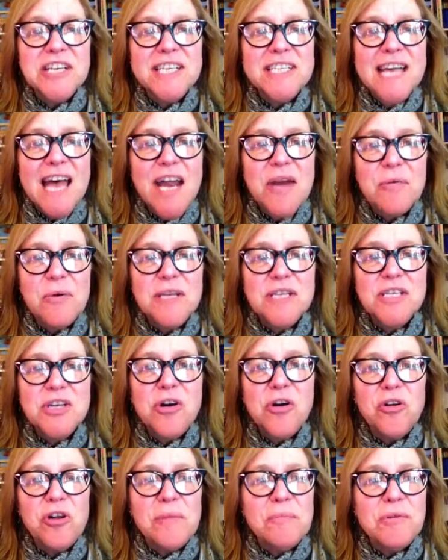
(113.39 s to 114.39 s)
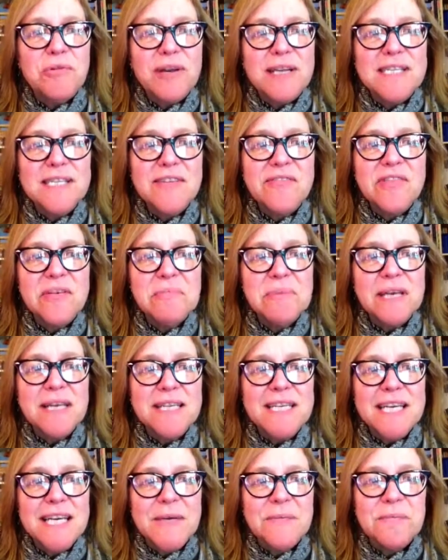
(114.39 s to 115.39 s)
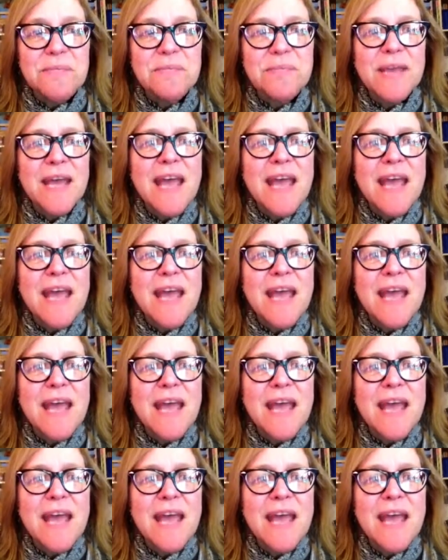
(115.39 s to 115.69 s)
design was to hold up the rest of the building.